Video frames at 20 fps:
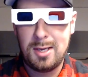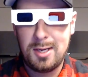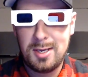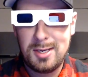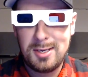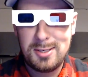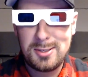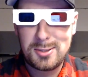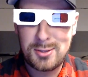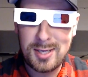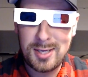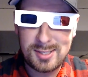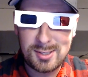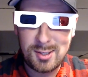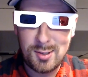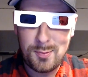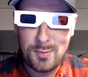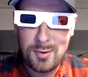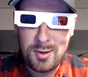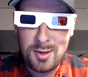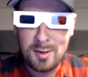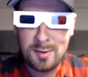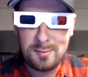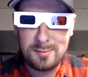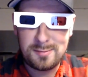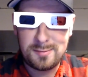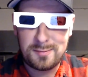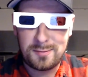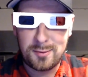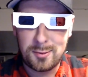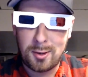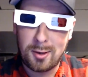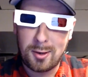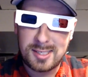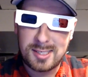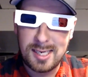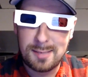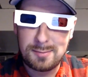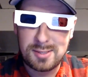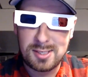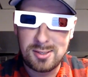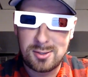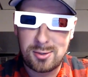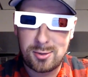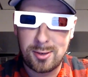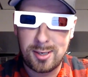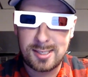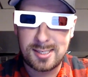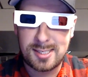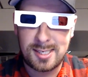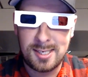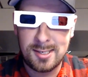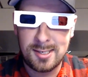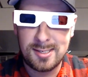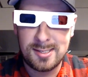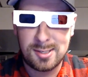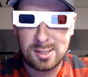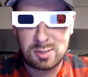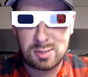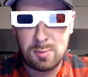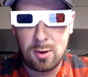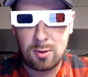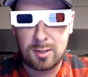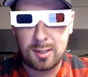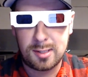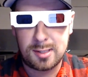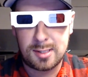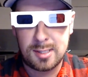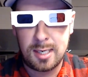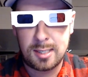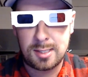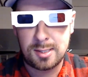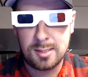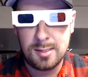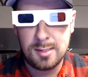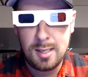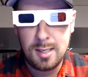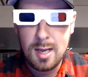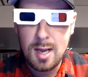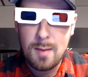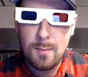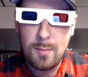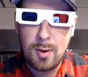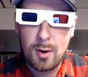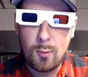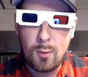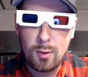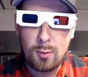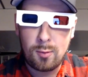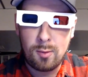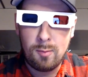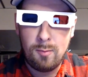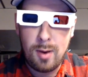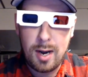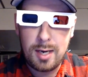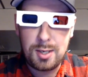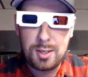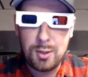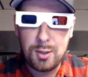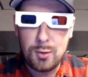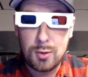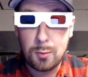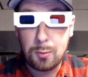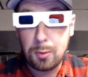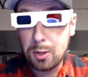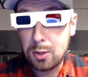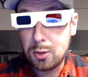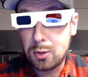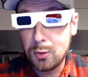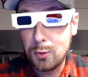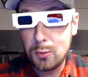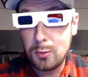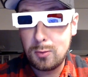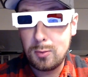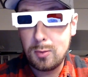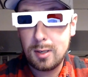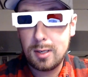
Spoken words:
So that's going to be it for our tips and tricks here in the smoking section. But I want to remind you that we do